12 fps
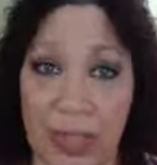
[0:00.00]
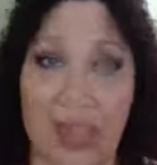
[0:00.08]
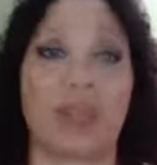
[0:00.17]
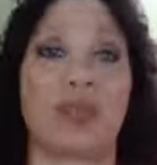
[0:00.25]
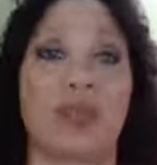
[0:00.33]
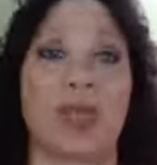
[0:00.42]

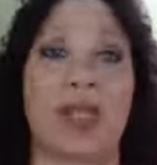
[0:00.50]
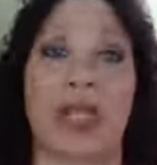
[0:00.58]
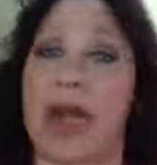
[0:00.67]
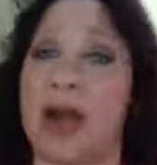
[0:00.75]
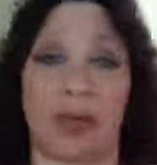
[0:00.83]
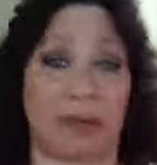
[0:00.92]
And it's really
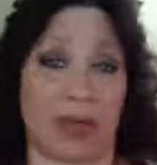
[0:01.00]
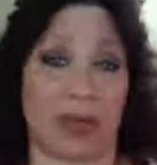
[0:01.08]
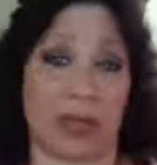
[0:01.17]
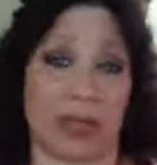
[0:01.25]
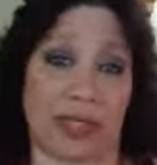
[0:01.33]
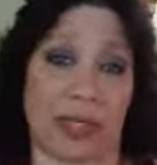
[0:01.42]
hard
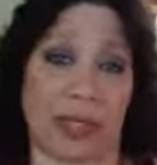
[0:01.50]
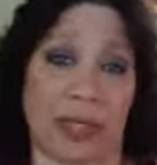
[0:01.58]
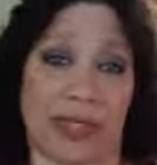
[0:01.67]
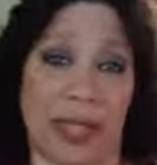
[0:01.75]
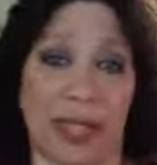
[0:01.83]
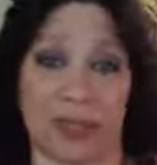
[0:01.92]
because, like I said,